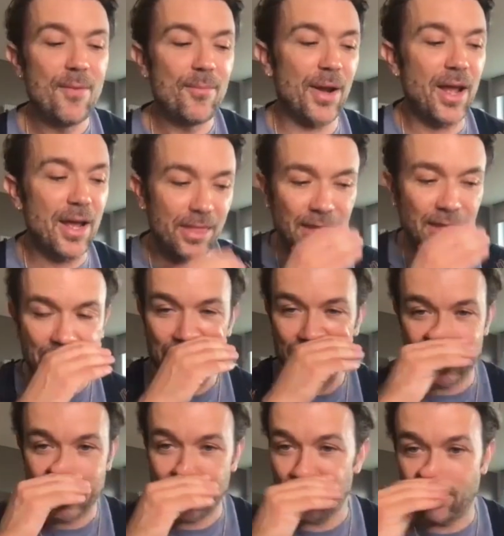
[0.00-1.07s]
But I think he
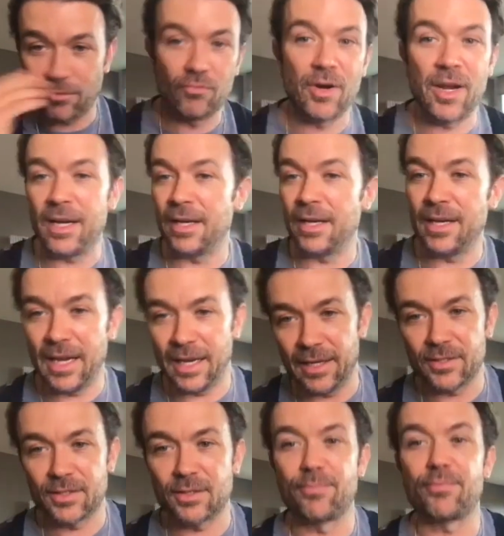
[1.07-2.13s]
still really
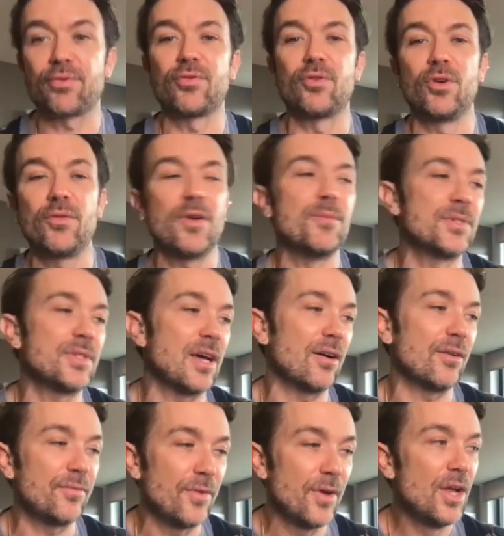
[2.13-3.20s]
needs to prove
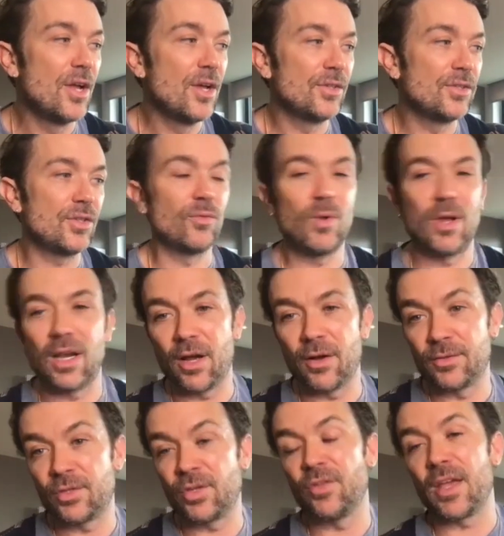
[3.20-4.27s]
himself to
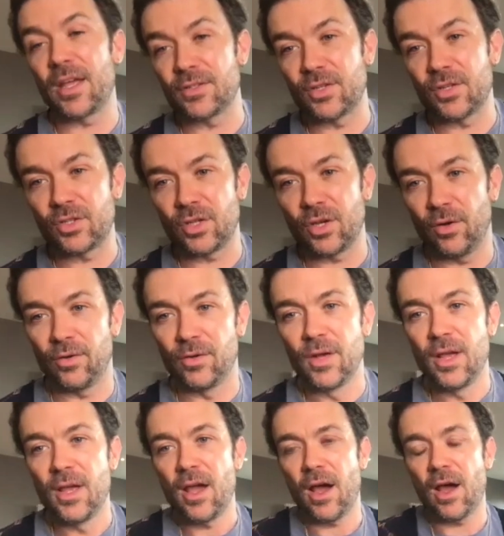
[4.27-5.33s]
Willow, to the Institute,
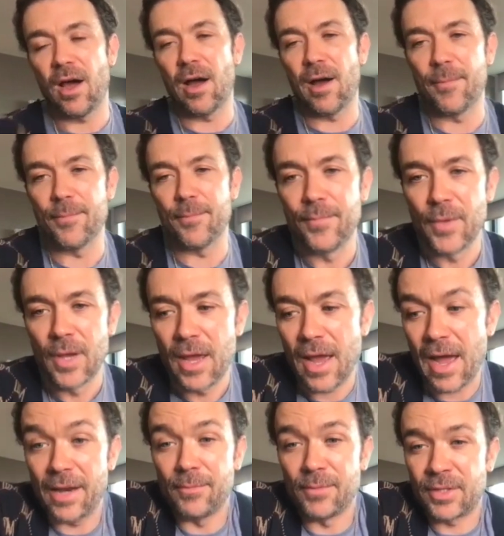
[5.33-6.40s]
and
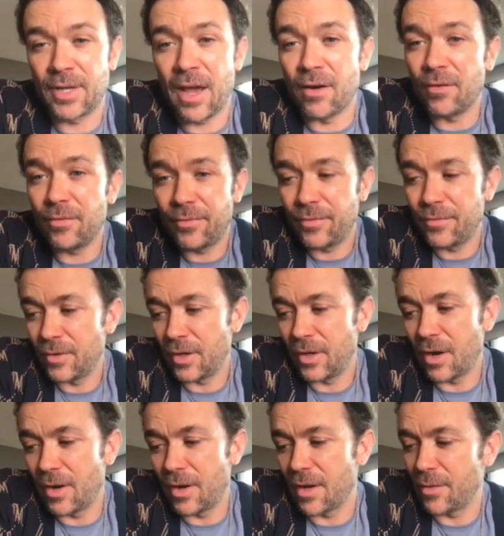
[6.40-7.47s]
himself. You
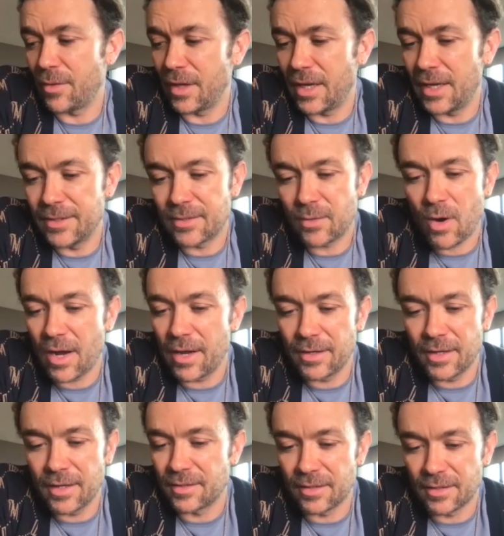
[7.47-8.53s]
know, I don't think he's quite
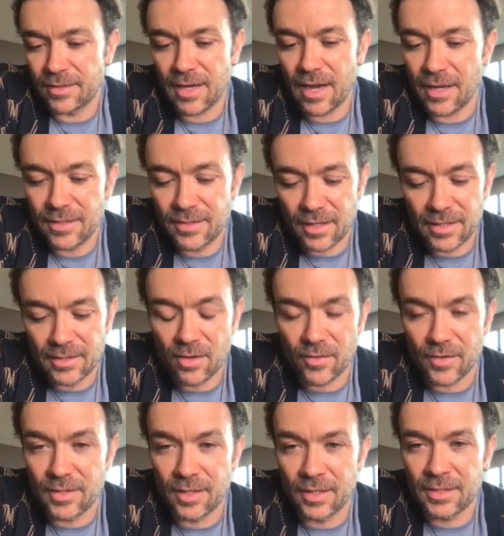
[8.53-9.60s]
a success. He's not
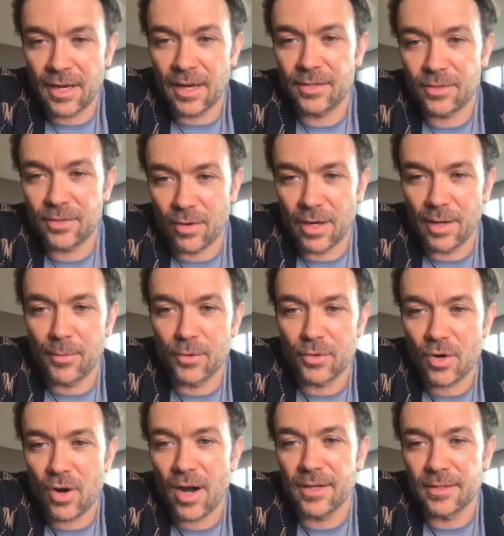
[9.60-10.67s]
the success story he
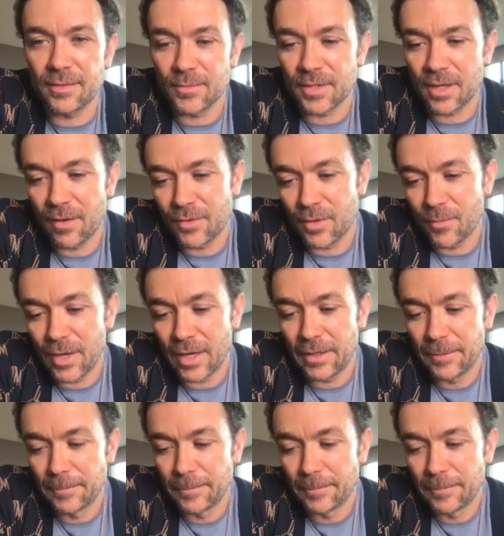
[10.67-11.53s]
portrays himself to be.